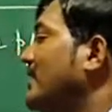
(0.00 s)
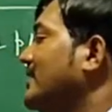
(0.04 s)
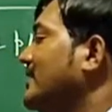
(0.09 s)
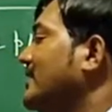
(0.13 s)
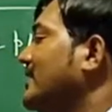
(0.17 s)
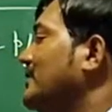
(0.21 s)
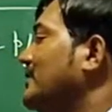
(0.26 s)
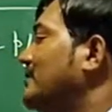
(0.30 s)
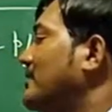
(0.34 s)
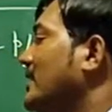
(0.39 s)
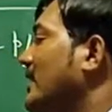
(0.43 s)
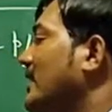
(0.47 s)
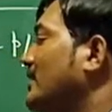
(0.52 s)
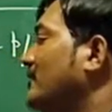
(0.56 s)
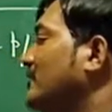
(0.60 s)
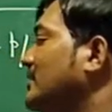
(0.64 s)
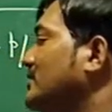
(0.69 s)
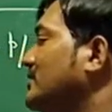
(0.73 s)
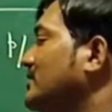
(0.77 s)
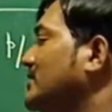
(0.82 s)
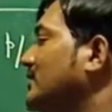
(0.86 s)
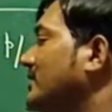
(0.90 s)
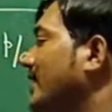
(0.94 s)
multiply
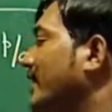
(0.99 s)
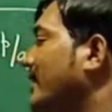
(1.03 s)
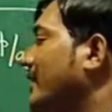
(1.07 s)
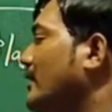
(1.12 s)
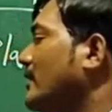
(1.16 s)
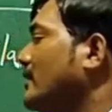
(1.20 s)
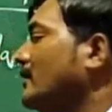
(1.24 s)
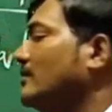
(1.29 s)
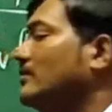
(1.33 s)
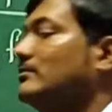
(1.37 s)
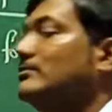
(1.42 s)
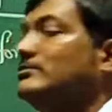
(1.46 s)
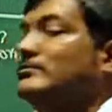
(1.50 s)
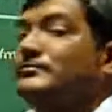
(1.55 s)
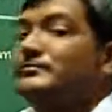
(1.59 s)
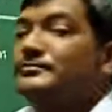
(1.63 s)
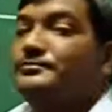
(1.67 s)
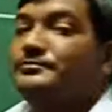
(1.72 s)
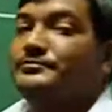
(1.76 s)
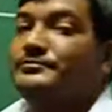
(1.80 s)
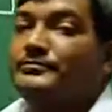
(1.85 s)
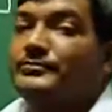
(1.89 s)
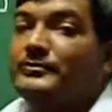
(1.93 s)
with 10.
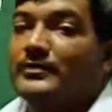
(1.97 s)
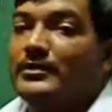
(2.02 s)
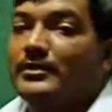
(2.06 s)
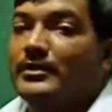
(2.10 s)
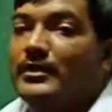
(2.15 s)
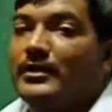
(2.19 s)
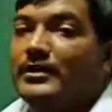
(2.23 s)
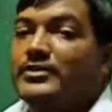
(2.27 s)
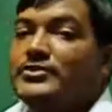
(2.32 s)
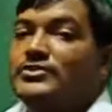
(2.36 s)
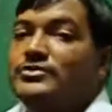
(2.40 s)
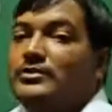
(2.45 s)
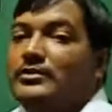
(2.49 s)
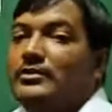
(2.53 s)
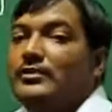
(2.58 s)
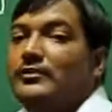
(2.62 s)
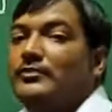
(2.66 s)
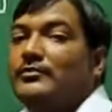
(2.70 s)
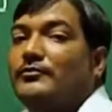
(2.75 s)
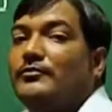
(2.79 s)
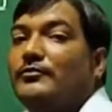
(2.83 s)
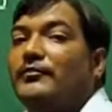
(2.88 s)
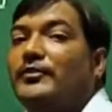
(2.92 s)

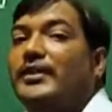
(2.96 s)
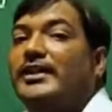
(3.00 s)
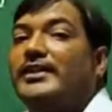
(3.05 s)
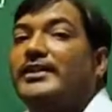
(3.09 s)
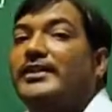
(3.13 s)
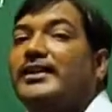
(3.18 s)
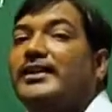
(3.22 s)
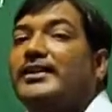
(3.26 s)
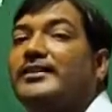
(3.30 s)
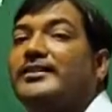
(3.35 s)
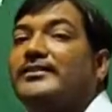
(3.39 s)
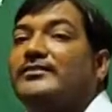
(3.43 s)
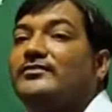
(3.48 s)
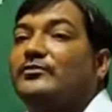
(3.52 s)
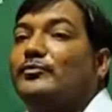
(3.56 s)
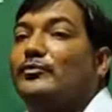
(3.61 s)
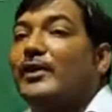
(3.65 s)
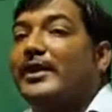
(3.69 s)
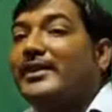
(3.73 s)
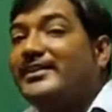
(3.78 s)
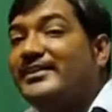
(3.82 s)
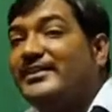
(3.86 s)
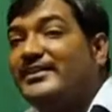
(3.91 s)
Understood? When it is
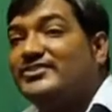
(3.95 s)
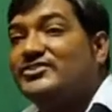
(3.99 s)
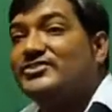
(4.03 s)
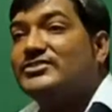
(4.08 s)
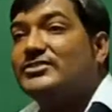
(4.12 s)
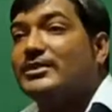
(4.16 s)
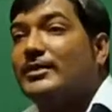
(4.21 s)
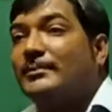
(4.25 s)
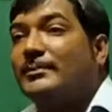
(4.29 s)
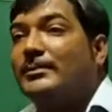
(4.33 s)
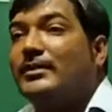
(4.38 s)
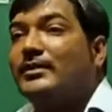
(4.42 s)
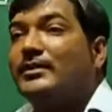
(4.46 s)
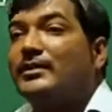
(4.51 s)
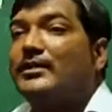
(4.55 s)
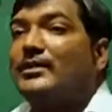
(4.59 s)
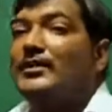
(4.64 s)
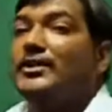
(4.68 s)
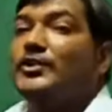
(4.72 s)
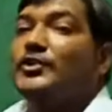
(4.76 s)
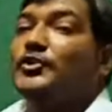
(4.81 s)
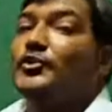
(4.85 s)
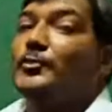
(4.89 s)
1-digit
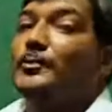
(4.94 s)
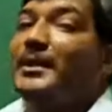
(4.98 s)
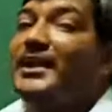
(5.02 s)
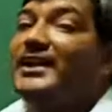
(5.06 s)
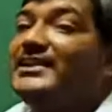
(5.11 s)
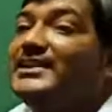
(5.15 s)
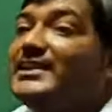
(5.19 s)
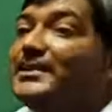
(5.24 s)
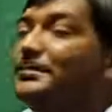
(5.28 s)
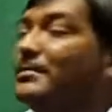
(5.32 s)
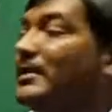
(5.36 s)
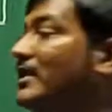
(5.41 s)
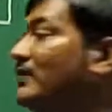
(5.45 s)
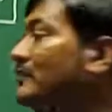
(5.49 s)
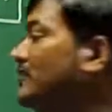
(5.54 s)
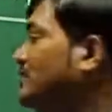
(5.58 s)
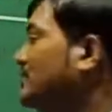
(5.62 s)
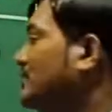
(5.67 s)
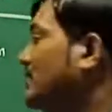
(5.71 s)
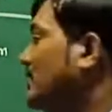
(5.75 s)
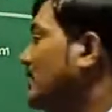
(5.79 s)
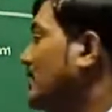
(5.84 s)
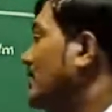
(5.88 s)
number, you multiply
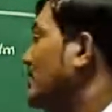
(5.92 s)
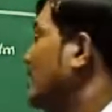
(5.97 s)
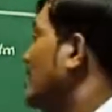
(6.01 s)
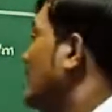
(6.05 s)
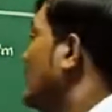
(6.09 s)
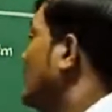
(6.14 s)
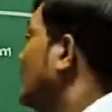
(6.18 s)
with 10.